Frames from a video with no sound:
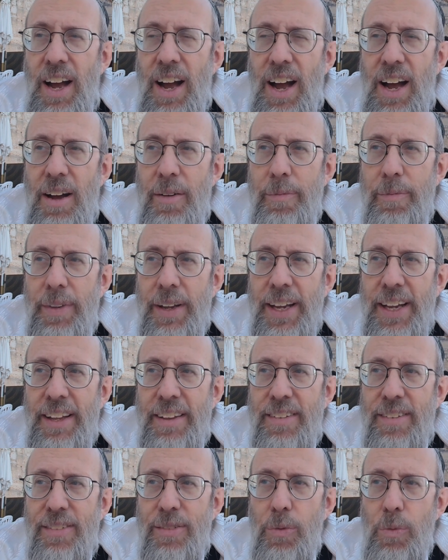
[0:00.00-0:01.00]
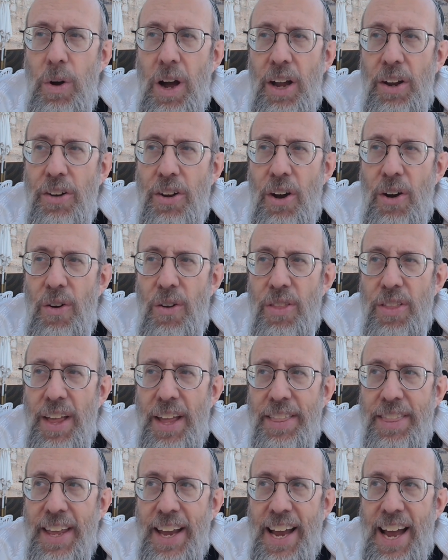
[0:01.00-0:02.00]
um, it's well known
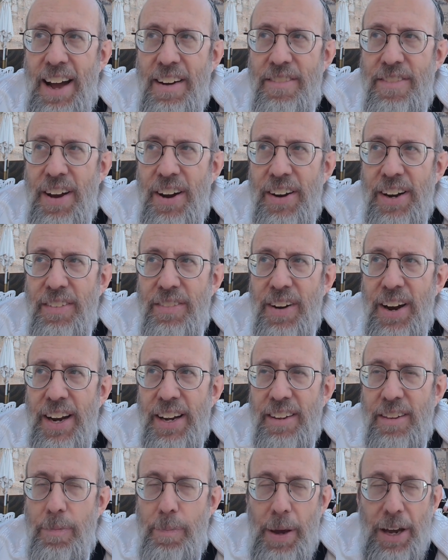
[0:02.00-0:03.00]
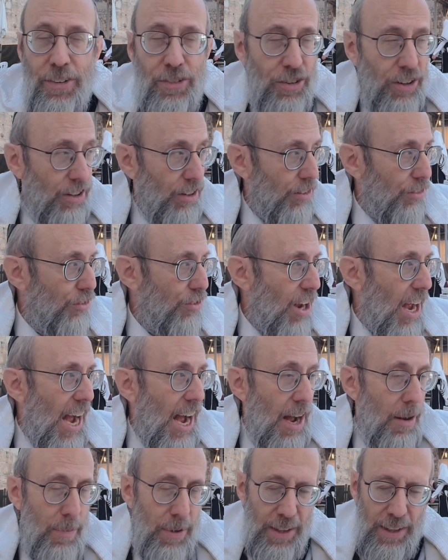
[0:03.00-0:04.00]
that they have very, very special
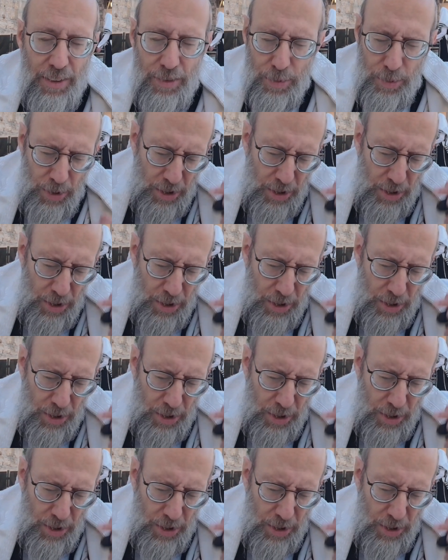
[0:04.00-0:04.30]
job in this